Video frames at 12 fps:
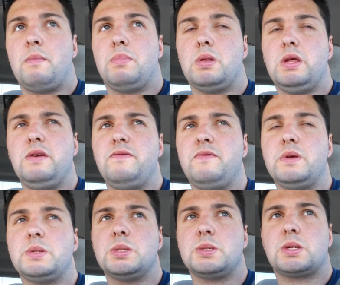believe
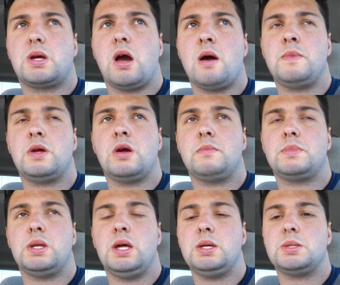this is coming
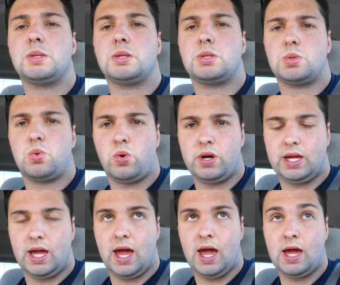up. Today is the
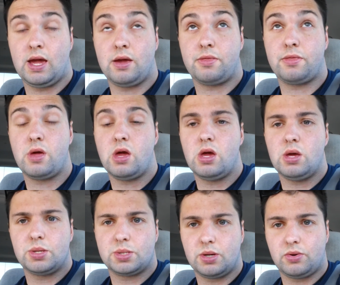28th.
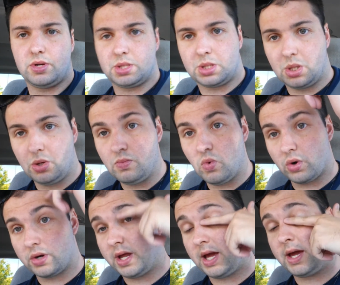So in two
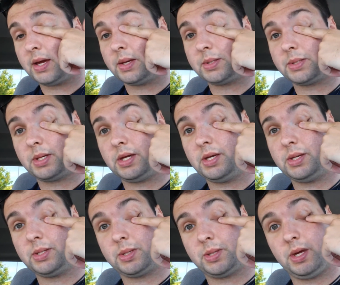more days
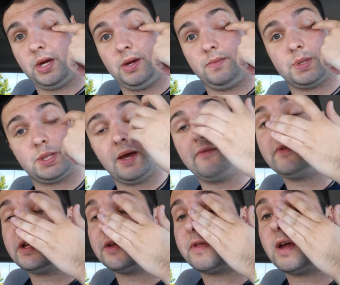is the
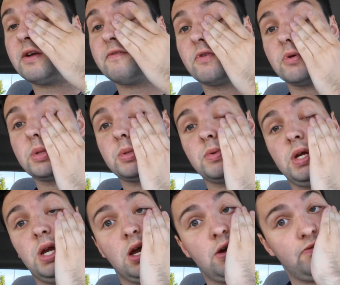70th
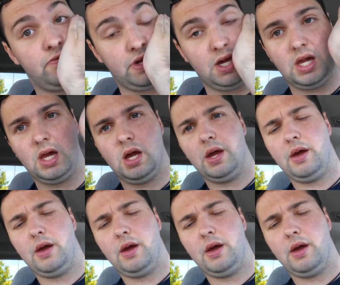anniversary of the